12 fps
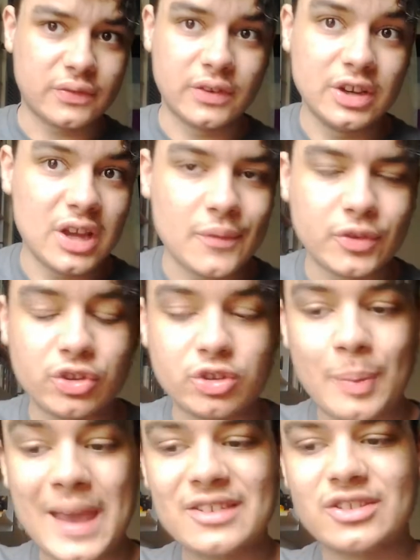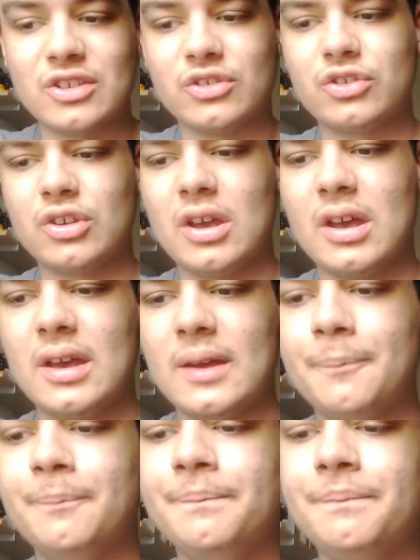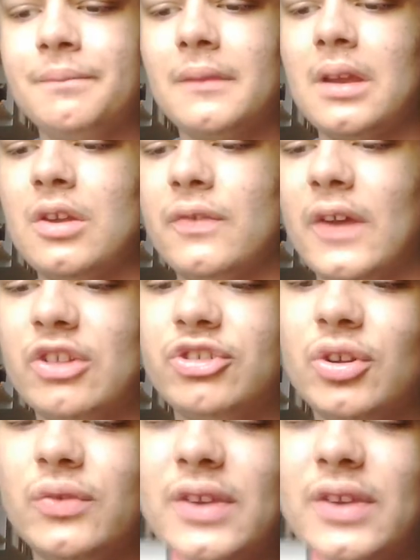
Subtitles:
fill in the other 2 spaces. First off,